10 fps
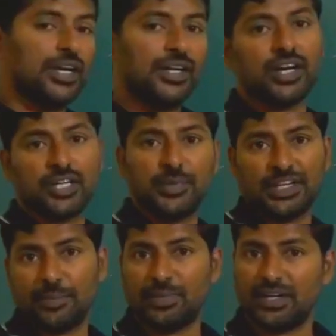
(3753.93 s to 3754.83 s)
and
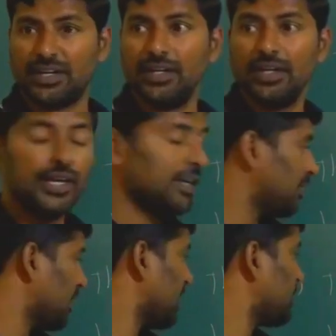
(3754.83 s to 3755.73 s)
atomic number.
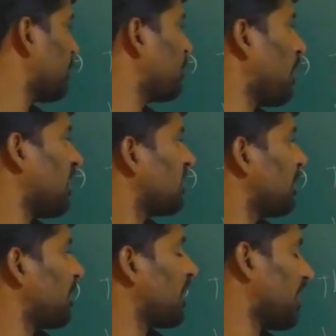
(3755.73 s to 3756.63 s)
In the case of mass
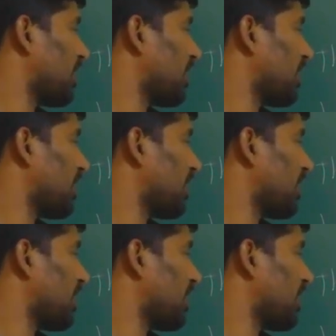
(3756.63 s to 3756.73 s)
number and